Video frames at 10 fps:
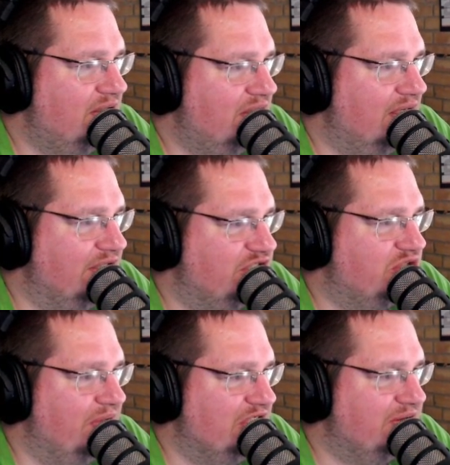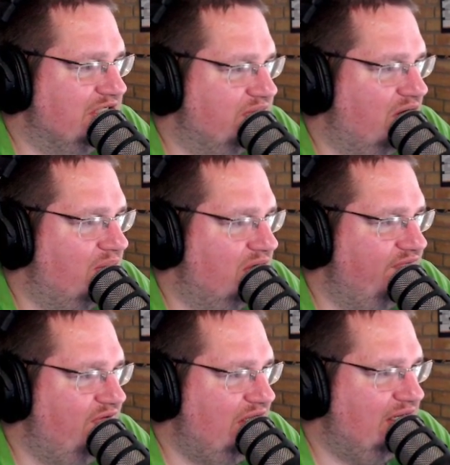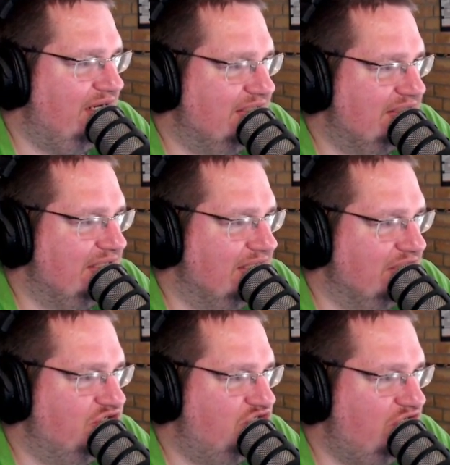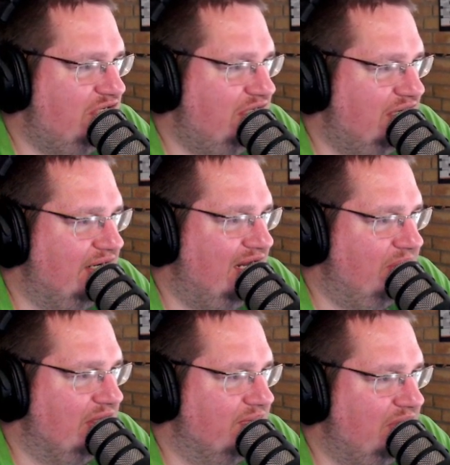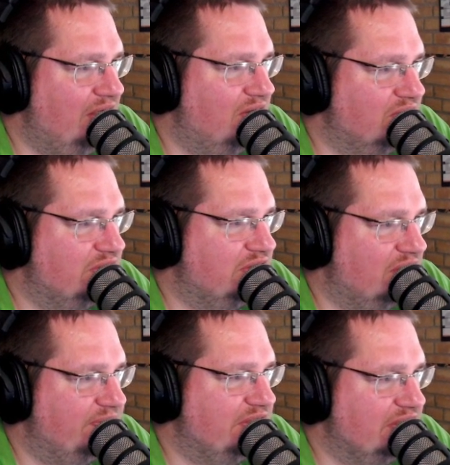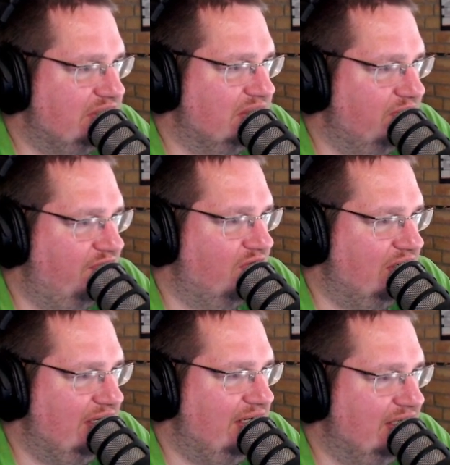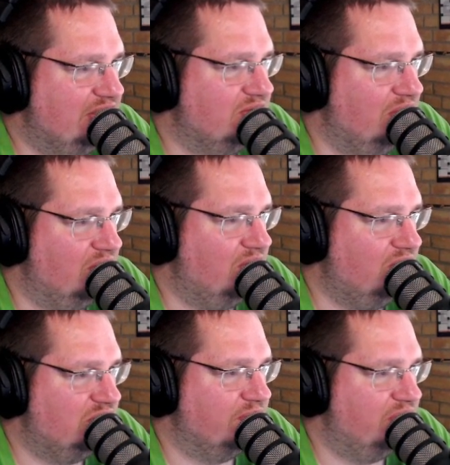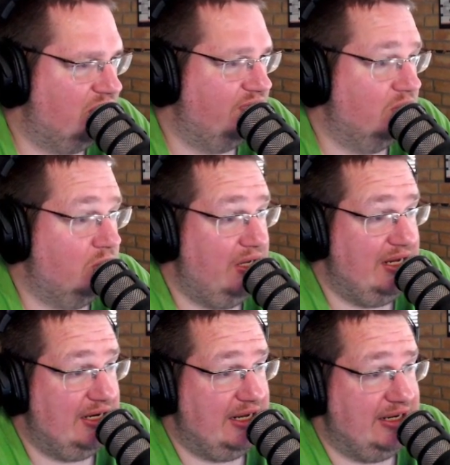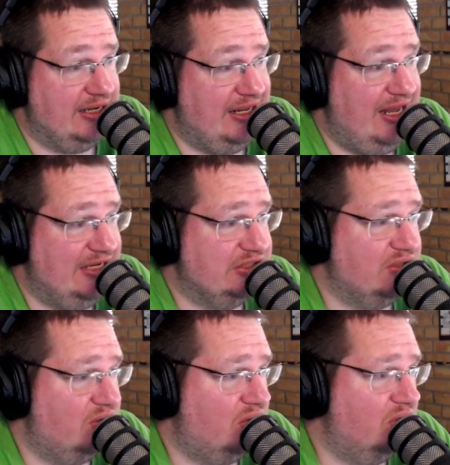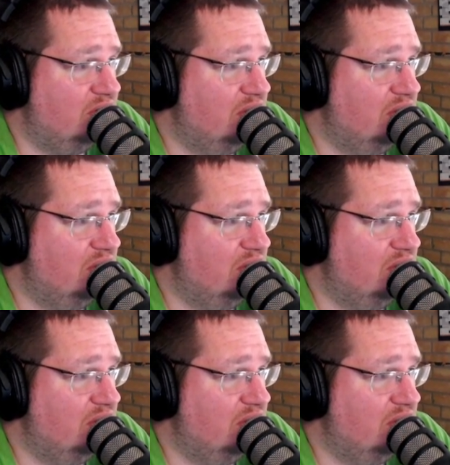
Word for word: A Swin Transformer WSLg, enabling the Windows subsystem for Linux to include support for Wayland and Xorg,